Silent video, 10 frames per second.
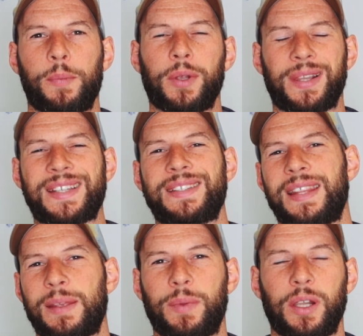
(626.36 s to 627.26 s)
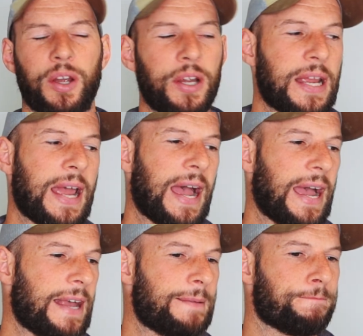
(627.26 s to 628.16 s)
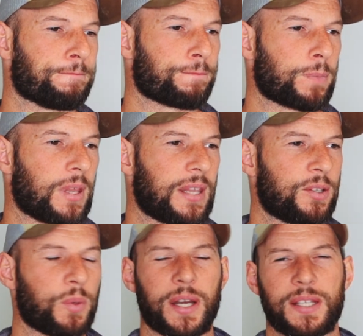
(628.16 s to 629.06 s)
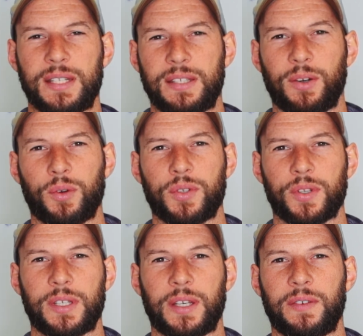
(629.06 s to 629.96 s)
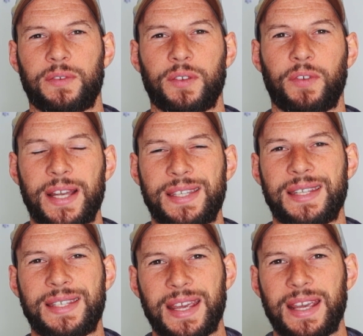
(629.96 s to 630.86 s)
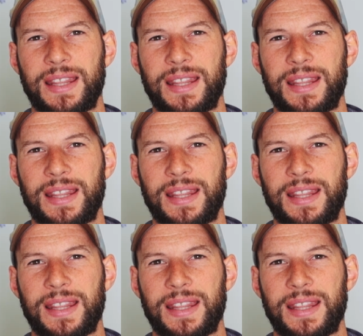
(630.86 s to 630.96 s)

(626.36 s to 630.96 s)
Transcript: I'll put links to them below. That's where I tested all sorts of devices.